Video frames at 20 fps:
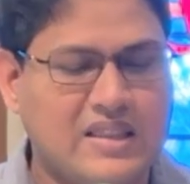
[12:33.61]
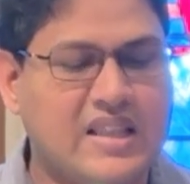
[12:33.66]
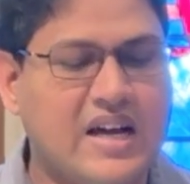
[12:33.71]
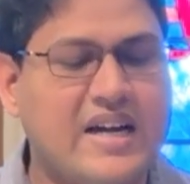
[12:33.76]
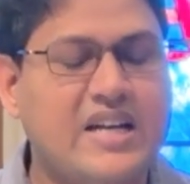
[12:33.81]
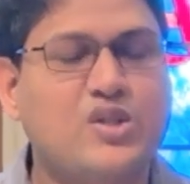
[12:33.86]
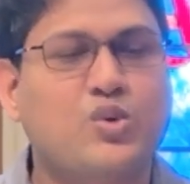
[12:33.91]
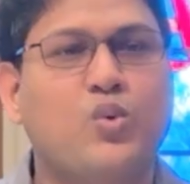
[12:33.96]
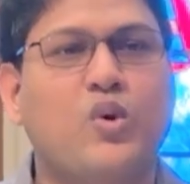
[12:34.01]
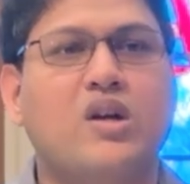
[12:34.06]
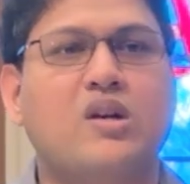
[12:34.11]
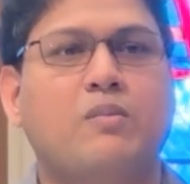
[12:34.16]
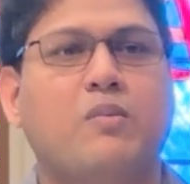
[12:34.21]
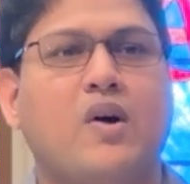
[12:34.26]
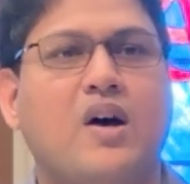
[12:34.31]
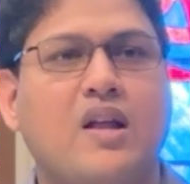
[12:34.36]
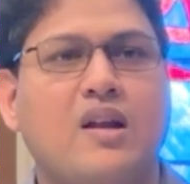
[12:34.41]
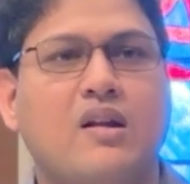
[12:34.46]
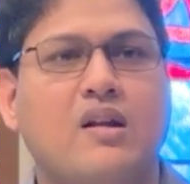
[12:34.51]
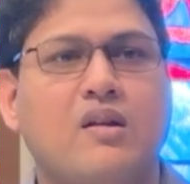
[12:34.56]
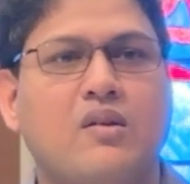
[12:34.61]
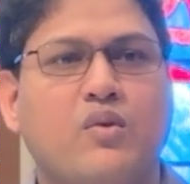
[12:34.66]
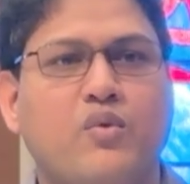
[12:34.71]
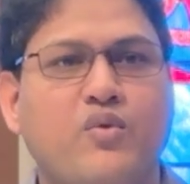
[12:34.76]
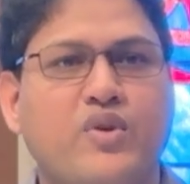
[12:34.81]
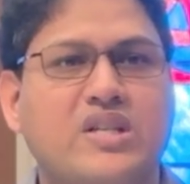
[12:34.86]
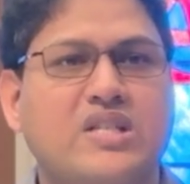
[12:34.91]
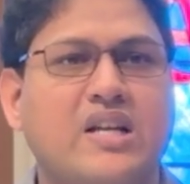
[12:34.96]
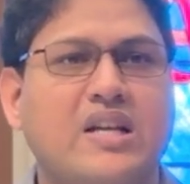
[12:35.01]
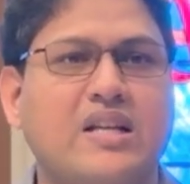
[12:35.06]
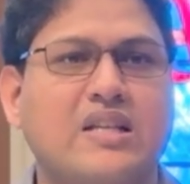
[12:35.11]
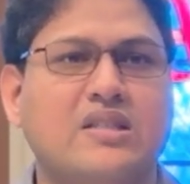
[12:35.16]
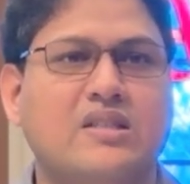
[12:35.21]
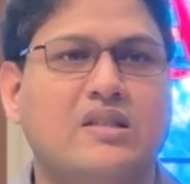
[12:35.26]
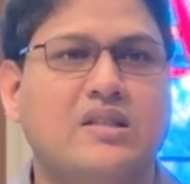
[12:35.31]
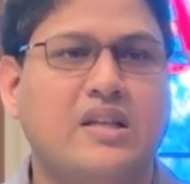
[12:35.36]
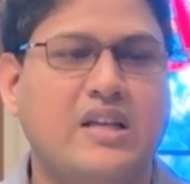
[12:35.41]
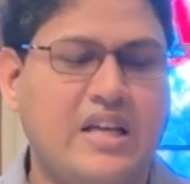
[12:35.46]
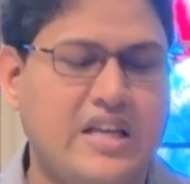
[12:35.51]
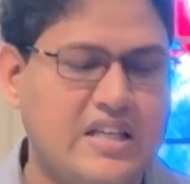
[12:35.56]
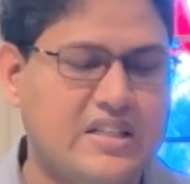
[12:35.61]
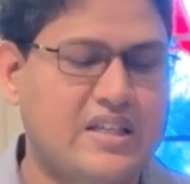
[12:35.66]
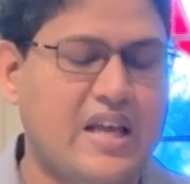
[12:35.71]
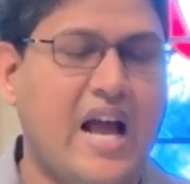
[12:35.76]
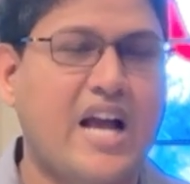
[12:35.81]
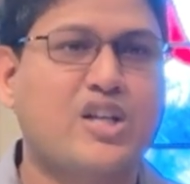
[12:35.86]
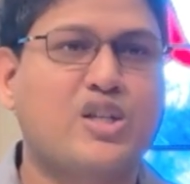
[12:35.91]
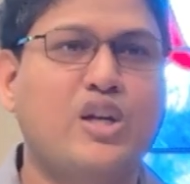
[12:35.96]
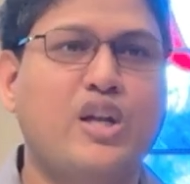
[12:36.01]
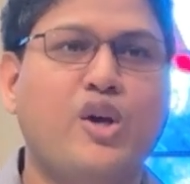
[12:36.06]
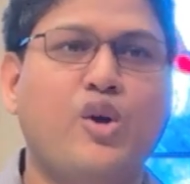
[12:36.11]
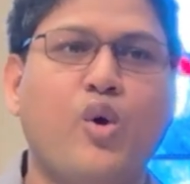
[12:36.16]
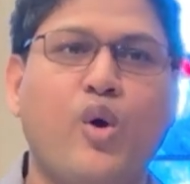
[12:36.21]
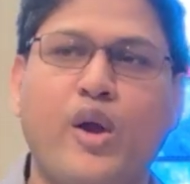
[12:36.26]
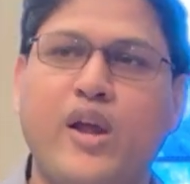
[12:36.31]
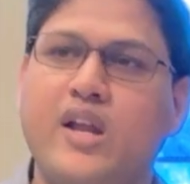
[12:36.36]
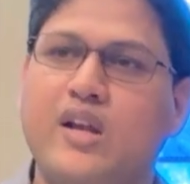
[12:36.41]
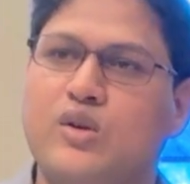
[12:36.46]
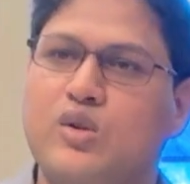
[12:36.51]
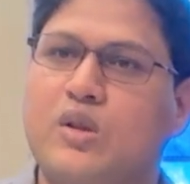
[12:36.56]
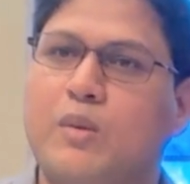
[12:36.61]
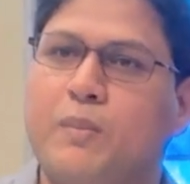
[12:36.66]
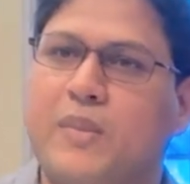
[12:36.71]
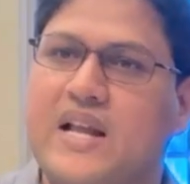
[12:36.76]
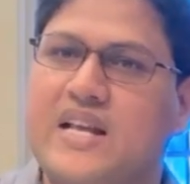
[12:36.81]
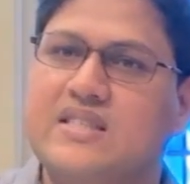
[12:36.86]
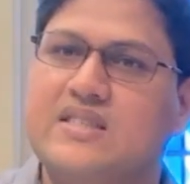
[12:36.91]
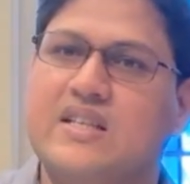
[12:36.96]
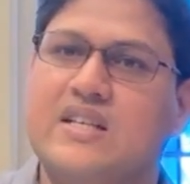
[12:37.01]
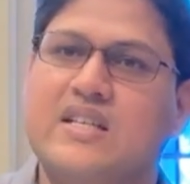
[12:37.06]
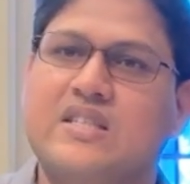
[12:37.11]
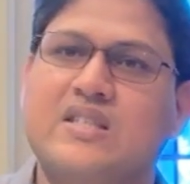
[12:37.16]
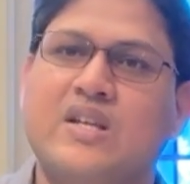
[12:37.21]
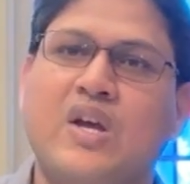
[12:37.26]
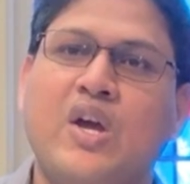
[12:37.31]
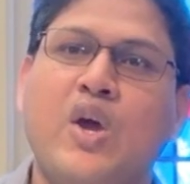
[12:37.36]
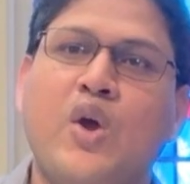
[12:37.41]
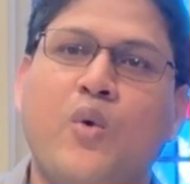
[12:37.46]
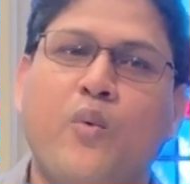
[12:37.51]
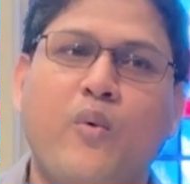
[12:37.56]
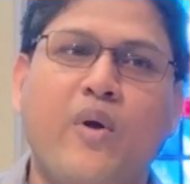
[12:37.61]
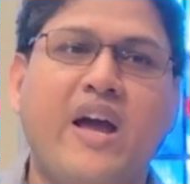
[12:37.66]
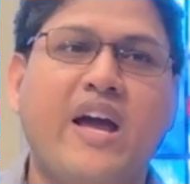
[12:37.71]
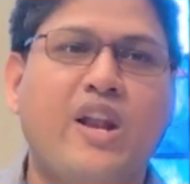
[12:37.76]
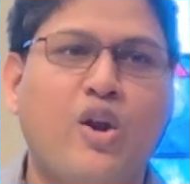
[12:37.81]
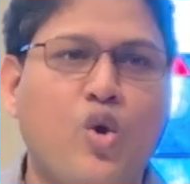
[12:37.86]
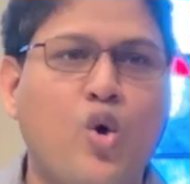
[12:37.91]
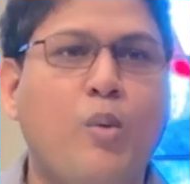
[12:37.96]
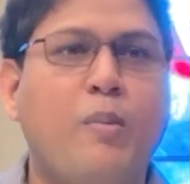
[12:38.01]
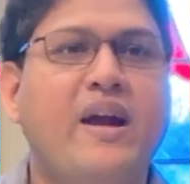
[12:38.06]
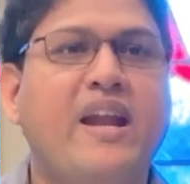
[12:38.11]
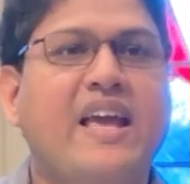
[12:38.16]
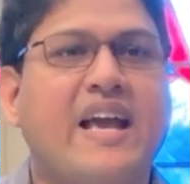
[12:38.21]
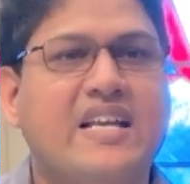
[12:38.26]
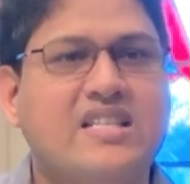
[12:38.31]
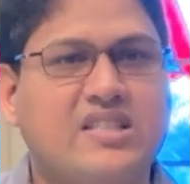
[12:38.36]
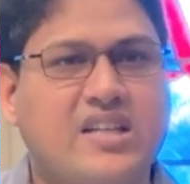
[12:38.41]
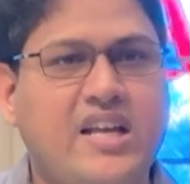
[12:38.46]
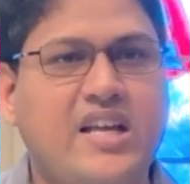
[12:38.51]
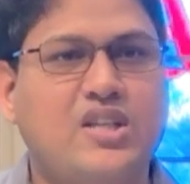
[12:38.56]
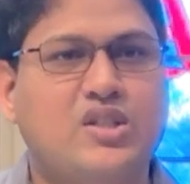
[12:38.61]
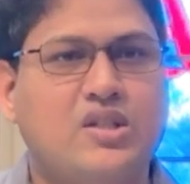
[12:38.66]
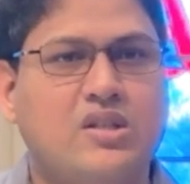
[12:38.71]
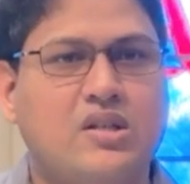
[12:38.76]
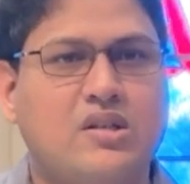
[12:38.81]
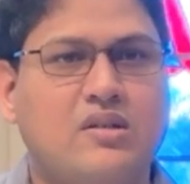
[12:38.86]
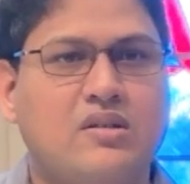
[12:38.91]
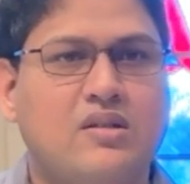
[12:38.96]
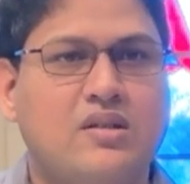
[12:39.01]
That is what Paul's vision is. He is actually going to the places where nobody has reached.